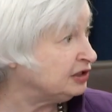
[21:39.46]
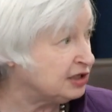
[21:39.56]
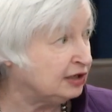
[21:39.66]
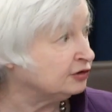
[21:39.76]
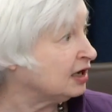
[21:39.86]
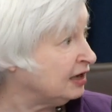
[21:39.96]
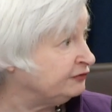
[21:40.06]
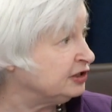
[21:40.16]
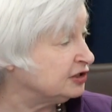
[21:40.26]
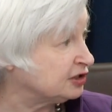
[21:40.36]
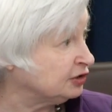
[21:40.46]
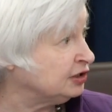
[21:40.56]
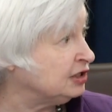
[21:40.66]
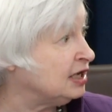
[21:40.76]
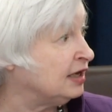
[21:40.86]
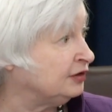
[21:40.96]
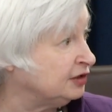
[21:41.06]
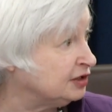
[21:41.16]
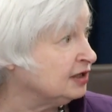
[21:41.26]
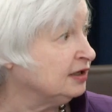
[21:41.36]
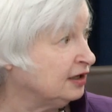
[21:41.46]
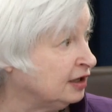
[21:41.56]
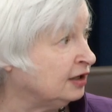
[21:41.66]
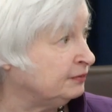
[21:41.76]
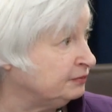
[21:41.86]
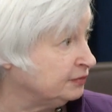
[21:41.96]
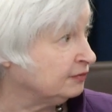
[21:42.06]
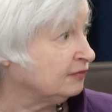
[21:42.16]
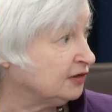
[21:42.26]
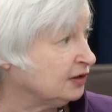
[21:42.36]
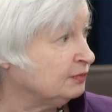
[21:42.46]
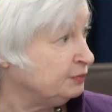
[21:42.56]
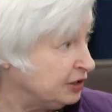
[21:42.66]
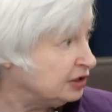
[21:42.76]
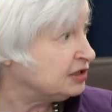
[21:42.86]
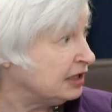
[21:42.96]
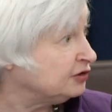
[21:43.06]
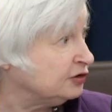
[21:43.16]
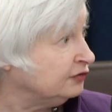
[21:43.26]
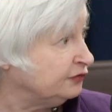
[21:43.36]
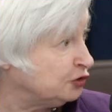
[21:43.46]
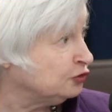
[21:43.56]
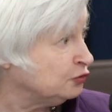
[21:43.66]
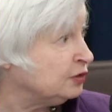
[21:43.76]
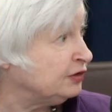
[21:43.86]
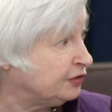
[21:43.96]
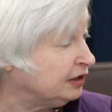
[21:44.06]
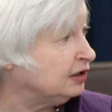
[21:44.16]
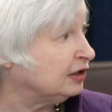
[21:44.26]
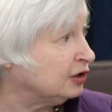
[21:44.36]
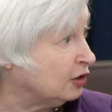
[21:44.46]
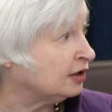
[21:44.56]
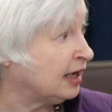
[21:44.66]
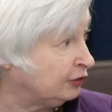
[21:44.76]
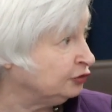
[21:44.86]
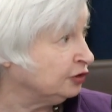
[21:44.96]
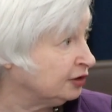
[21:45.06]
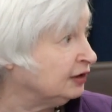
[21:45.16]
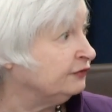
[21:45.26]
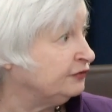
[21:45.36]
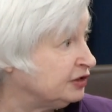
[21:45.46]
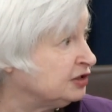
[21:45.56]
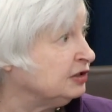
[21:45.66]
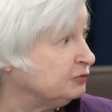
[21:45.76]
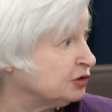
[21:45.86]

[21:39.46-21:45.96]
data, obviously, and be attentive to rethinking our outlook if it seems